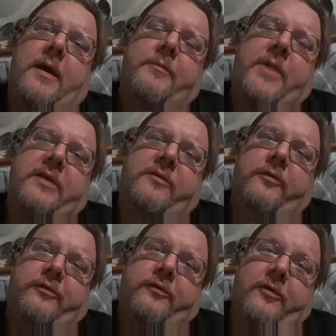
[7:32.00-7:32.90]
I'm not
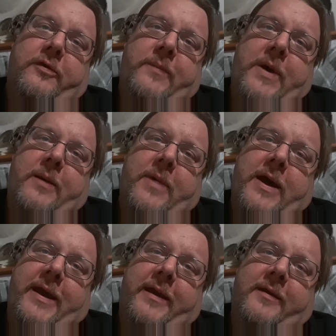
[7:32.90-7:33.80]
too certain about
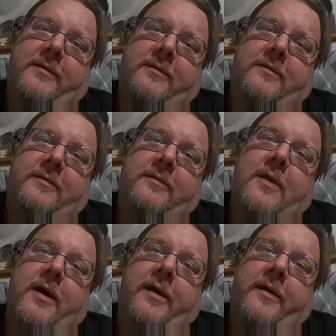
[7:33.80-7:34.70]
my
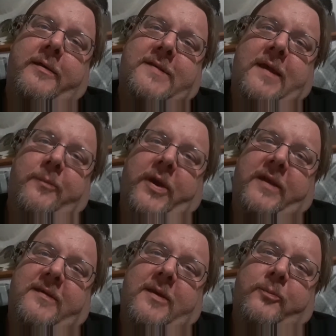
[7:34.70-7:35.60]

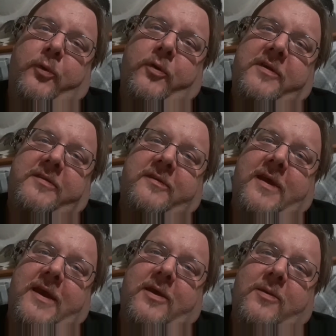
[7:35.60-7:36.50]
10x10 point
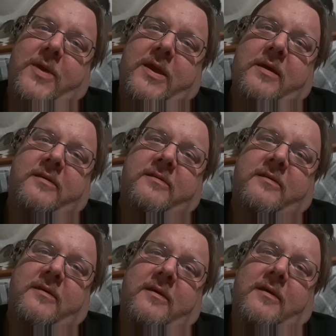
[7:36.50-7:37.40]
scale,
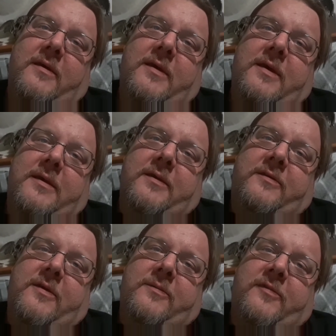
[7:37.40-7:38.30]
because it
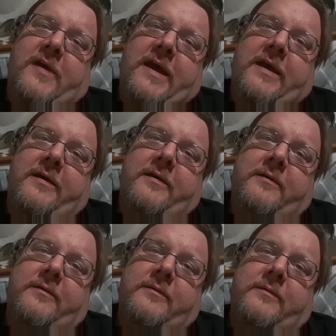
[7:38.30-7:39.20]
seems like,
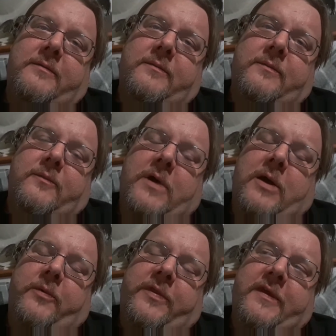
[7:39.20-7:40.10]

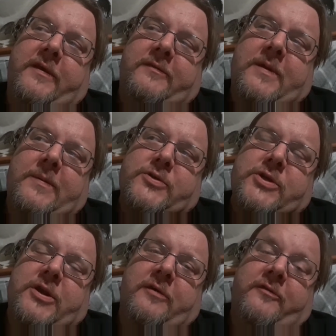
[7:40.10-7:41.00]
well, with the
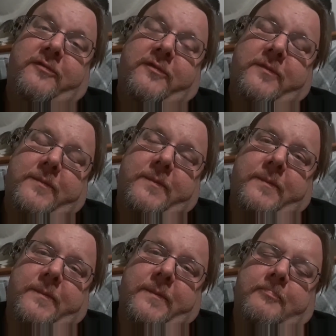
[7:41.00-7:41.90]
exception of
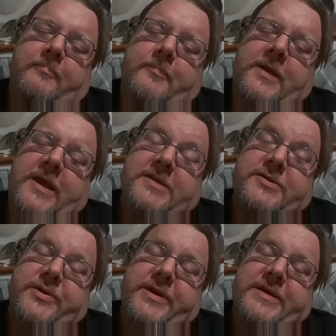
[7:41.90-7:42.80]

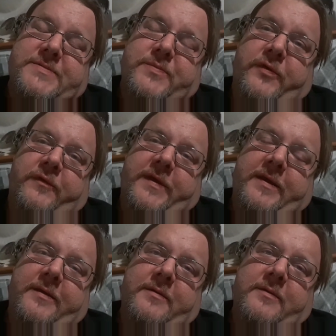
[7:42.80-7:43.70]
yesterday's
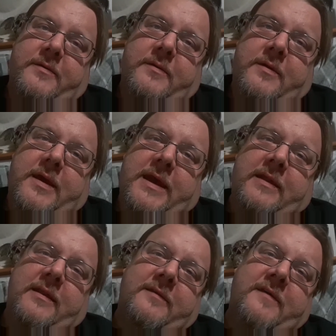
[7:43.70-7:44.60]
movie,
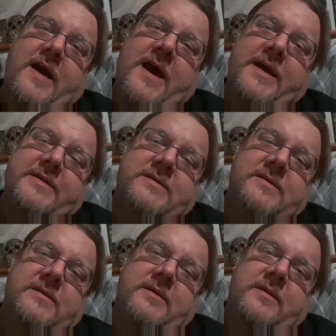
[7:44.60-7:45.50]
Headless Eyes,